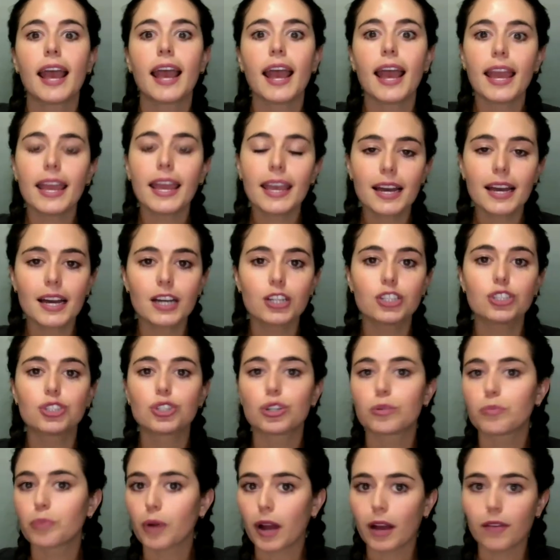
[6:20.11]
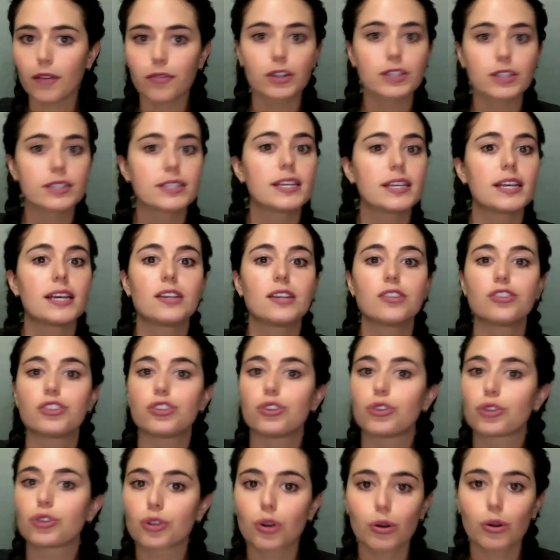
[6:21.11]
and your preferences,
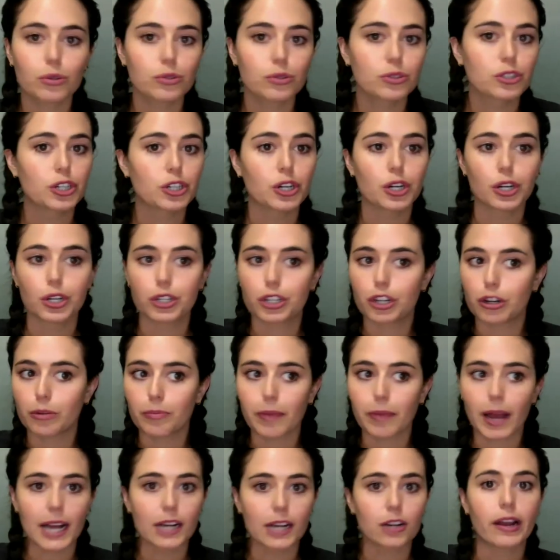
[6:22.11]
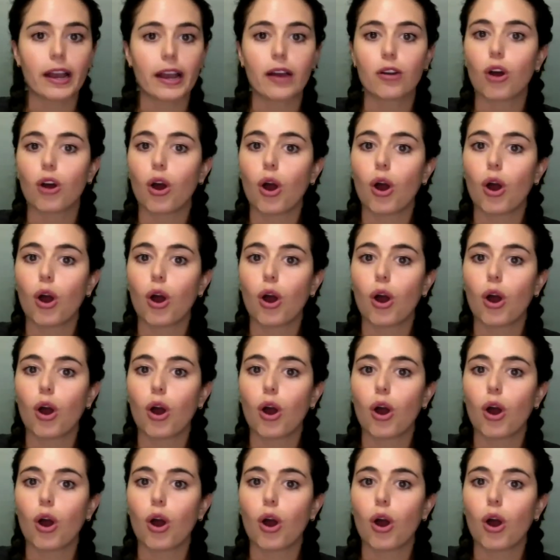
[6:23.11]
your culture, your background,